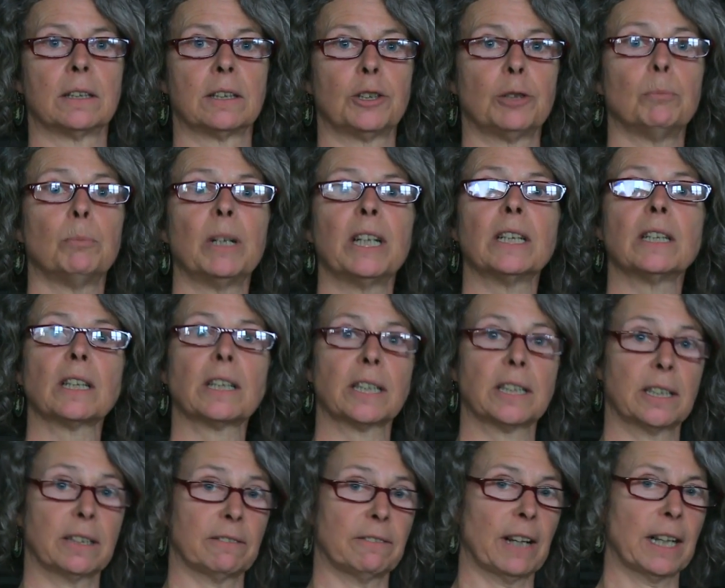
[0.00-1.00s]
to
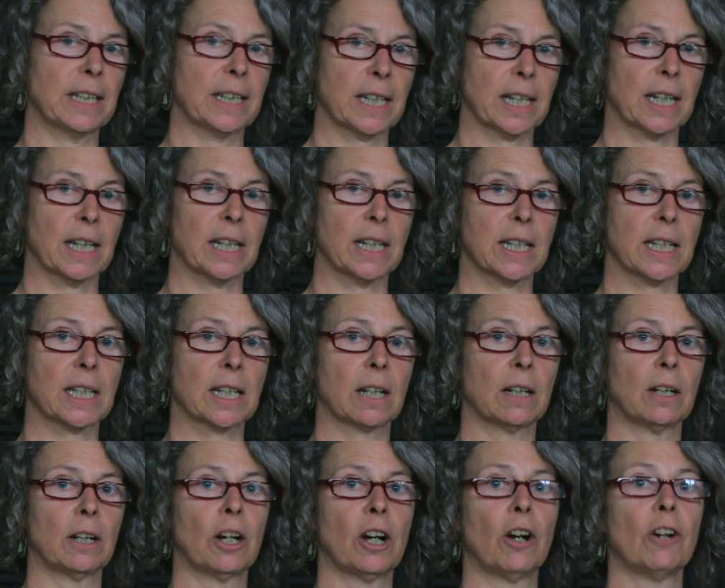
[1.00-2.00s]
build defenses
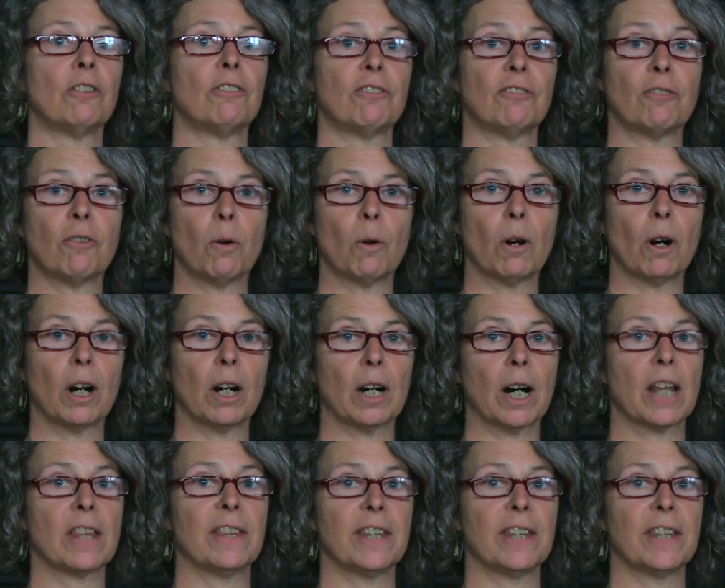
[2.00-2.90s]
for